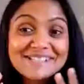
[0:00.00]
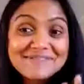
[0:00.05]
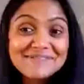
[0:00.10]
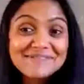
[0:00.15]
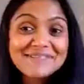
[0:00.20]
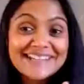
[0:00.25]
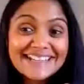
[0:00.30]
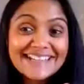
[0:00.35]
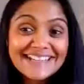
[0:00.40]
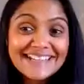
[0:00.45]

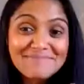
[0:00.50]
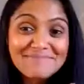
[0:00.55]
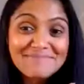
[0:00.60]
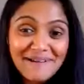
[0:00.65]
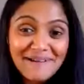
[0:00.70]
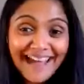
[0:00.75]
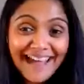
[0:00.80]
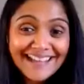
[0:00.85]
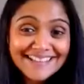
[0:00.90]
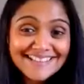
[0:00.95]
really
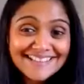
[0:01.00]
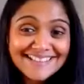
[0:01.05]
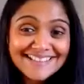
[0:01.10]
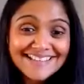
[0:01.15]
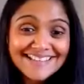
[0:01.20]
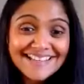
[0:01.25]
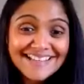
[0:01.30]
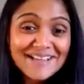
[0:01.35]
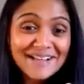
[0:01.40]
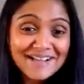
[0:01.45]
bad
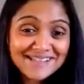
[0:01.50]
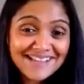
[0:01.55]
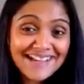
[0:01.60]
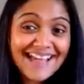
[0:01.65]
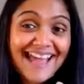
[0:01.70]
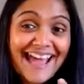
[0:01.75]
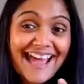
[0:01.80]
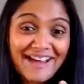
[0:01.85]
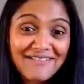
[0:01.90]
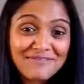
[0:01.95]
because I
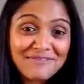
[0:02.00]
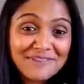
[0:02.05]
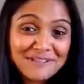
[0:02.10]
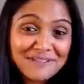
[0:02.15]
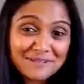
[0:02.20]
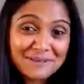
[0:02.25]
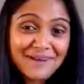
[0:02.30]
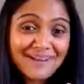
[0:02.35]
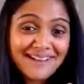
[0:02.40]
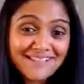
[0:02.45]
have her
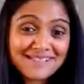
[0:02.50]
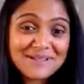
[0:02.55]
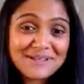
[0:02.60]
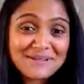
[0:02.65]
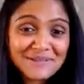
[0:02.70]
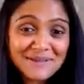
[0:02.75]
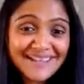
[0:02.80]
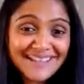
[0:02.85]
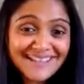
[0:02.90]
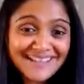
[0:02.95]
twice a
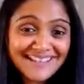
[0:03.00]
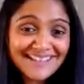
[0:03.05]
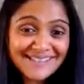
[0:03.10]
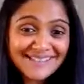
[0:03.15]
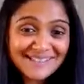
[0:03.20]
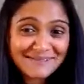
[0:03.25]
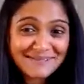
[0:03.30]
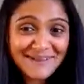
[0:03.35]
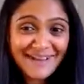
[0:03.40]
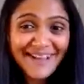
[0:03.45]
week as
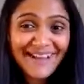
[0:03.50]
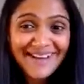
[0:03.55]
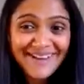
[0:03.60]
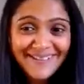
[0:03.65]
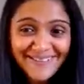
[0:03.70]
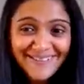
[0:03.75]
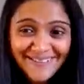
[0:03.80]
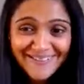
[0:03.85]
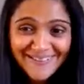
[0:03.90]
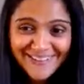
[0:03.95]
well.